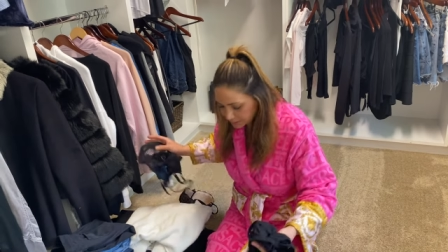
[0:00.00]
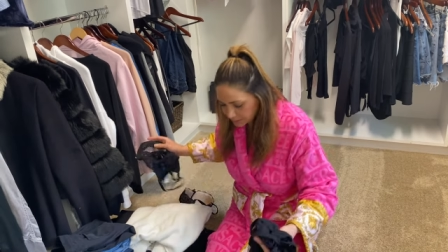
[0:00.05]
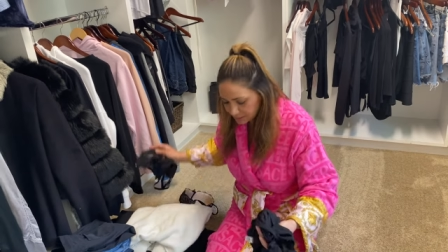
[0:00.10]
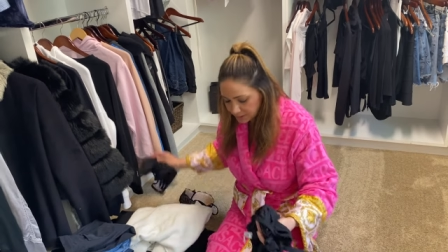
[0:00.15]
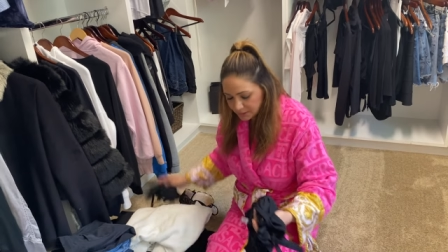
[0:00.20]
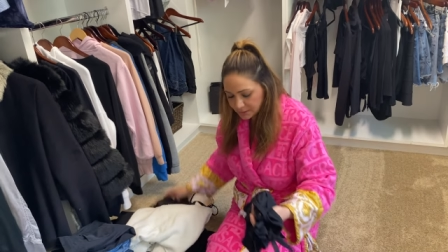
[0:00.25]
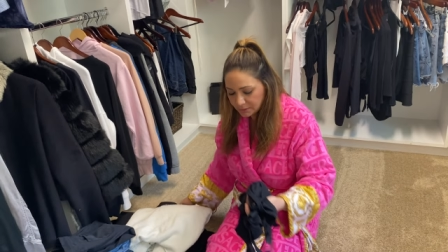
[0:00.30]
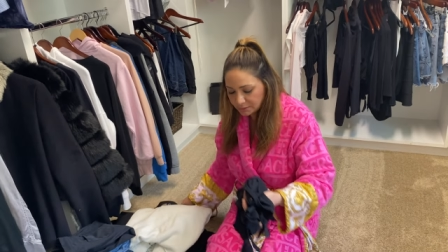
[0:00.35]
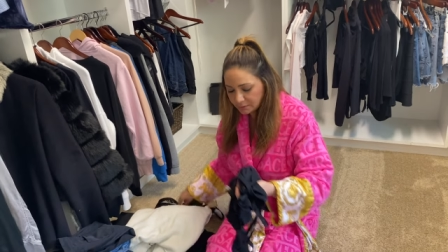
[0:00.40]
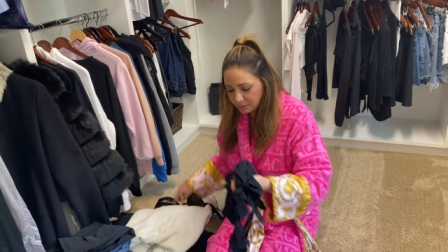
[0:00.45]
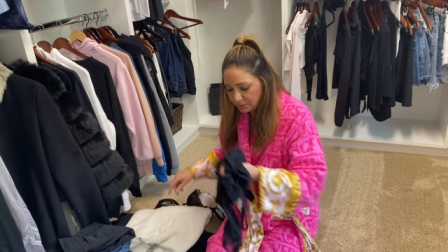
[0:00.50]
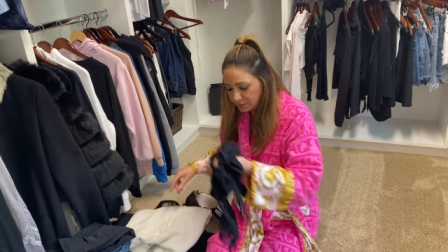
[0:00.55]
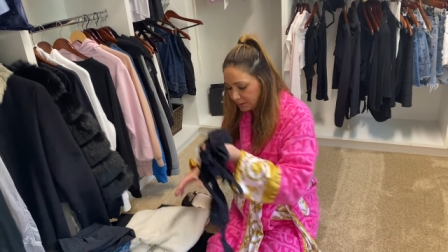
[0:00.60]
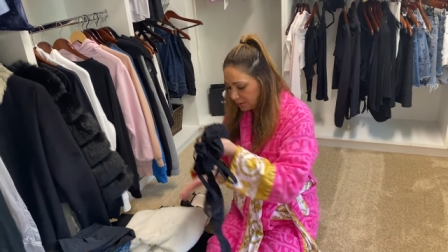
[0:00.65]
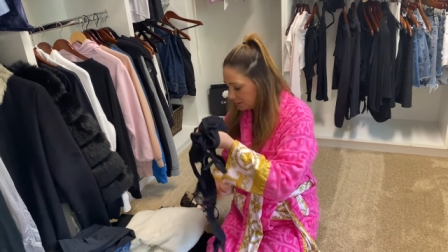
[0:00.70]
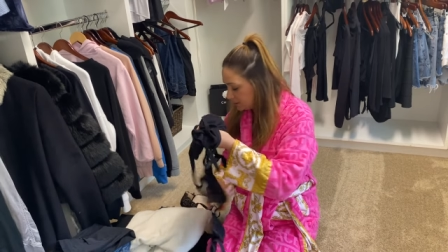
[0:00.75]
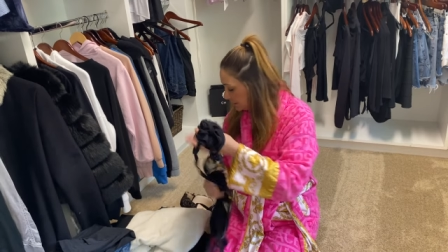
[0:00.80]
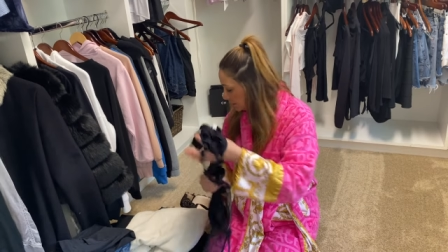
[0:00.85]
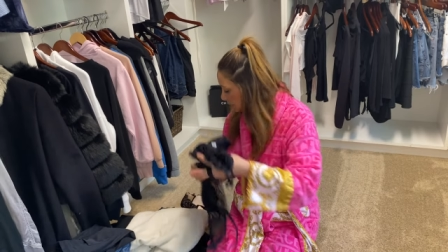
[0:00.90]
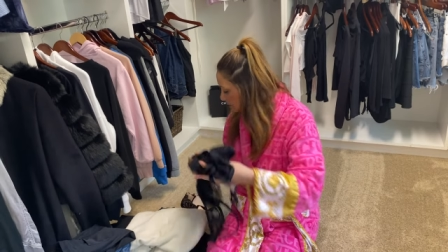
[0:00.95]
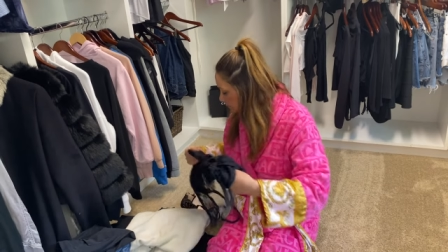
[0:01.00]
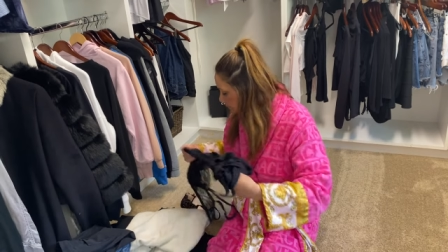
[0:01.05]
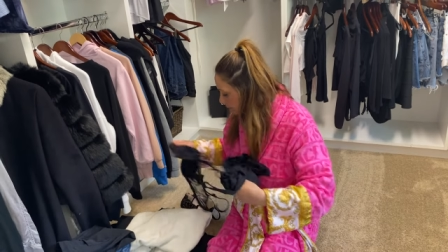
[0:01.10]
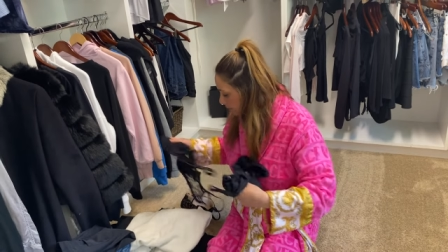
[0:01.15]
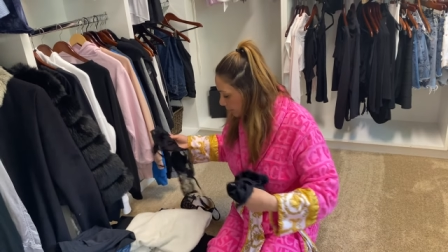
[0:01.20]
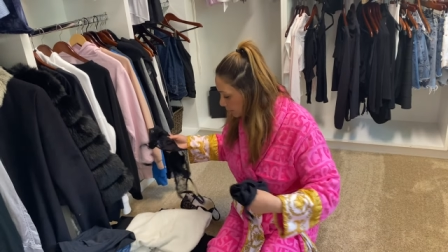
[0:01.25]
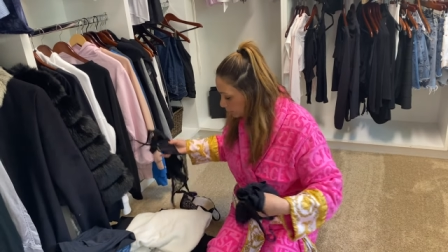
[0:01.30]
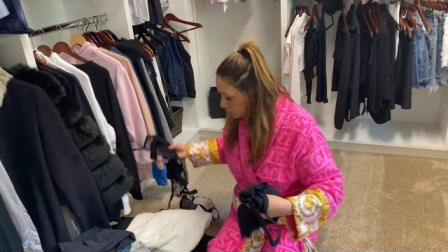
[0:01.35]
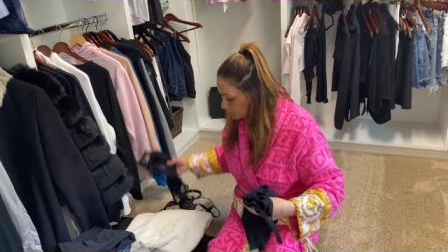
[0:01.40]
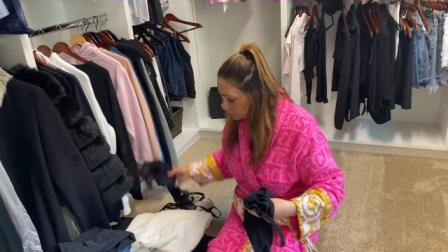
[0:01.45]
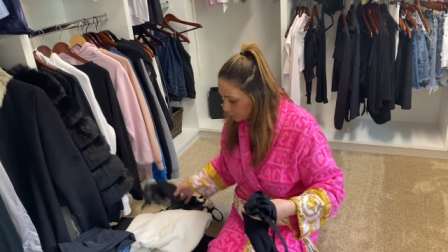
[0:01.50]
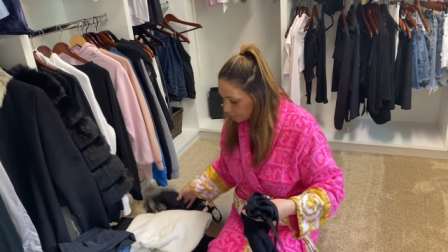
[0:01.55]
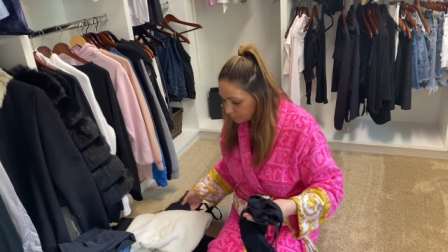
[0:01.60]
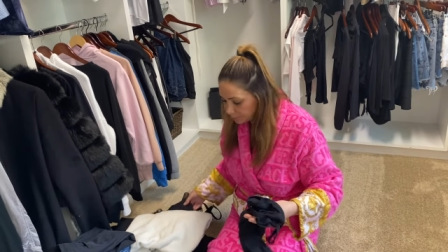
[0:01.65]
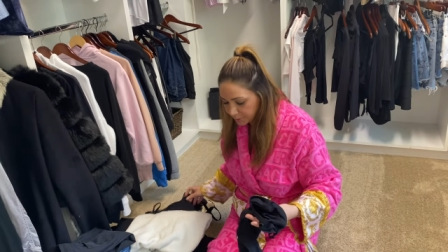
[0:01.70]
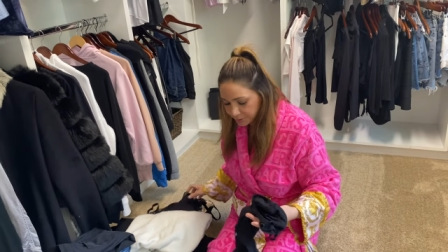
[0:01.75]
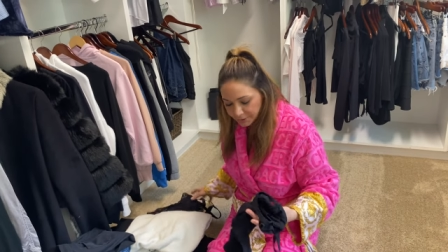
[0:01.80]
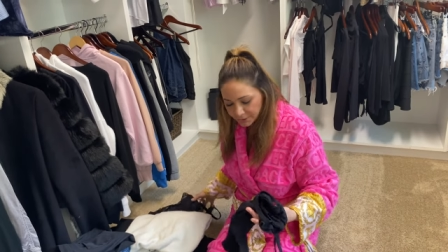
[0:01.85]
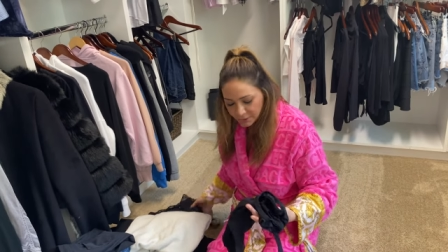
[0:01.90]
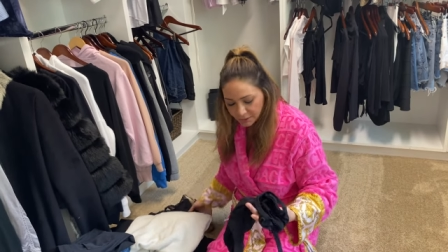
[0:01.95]
to dinner like taking blair out for her
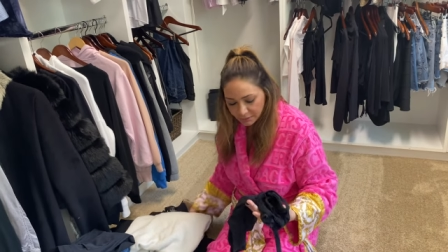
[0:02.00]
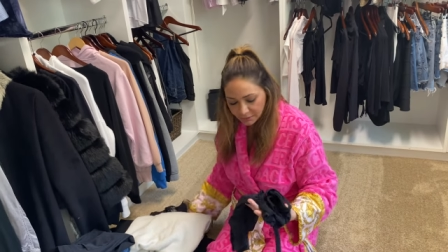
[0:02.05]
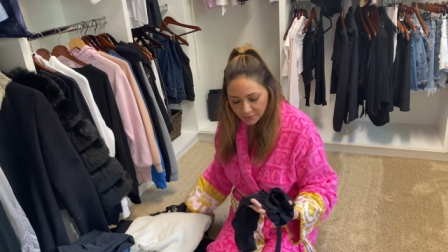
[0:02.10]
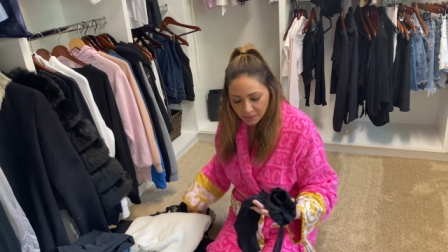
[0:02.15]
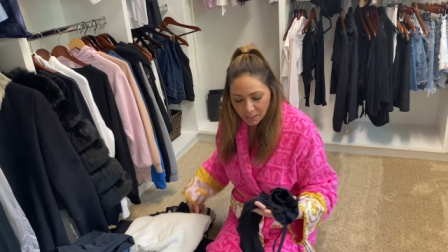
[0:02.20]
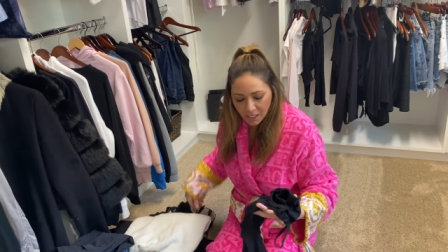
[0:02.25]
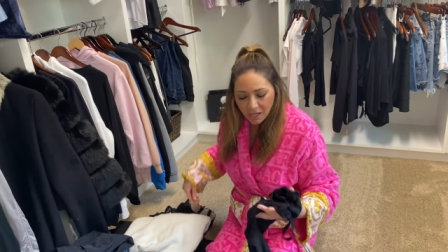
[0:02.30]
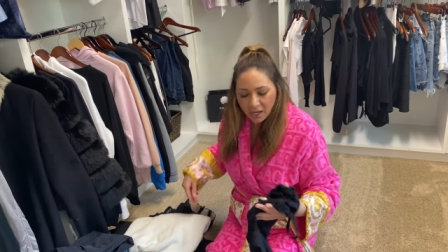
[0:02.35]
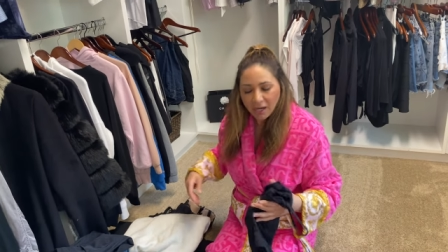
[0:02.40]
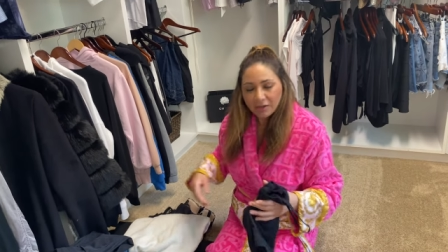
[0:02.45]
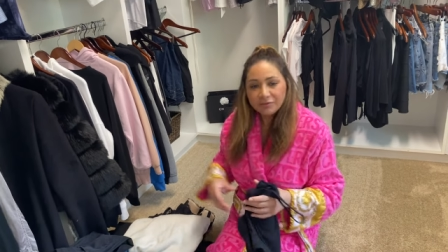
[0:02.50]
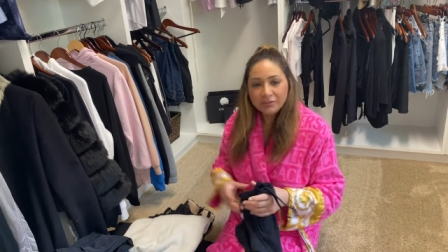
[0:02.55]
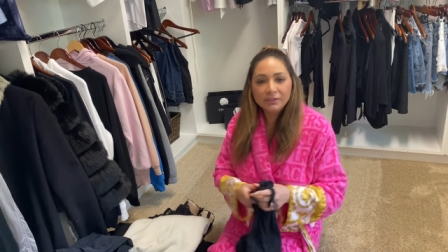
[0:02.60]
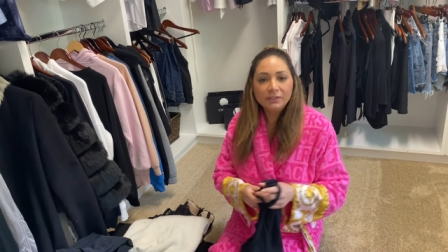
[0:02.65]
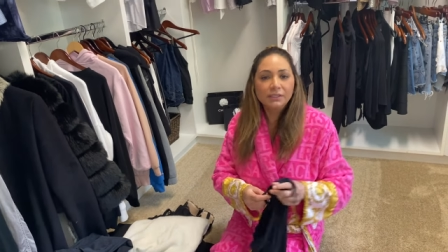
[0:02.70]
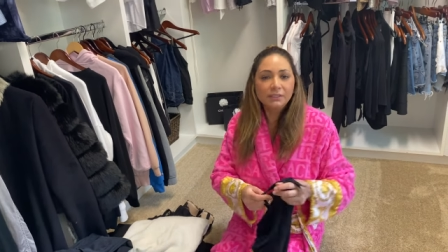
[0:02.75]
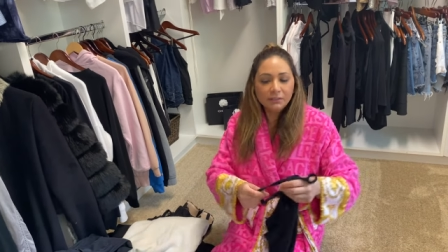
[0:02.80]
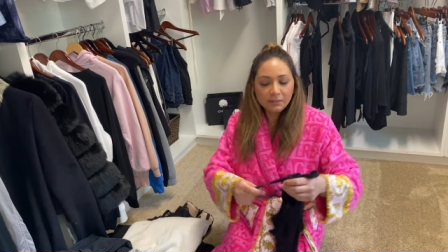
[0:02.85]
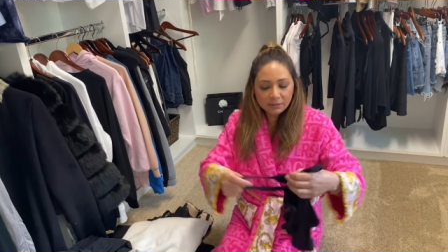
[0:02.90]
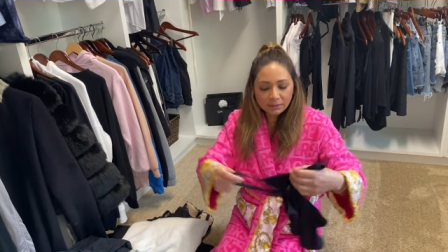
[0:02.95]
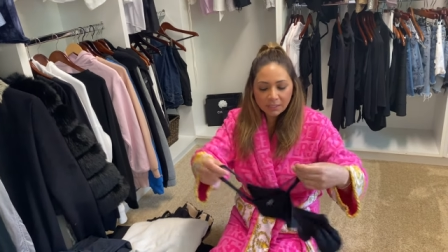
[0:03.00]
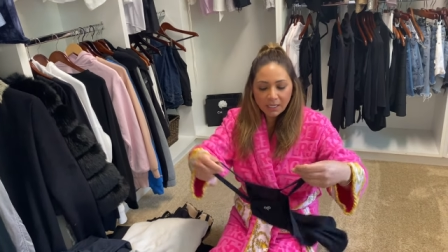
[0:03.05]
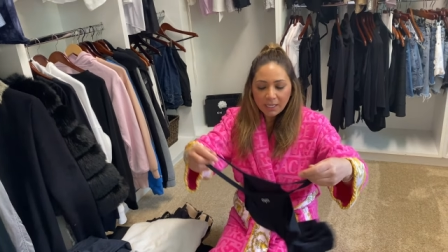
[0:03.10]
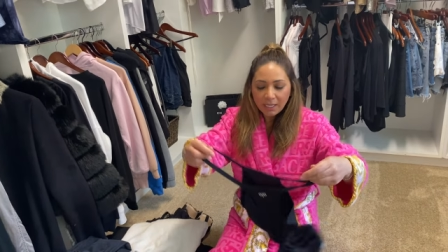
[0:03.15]
birthday like i feel a,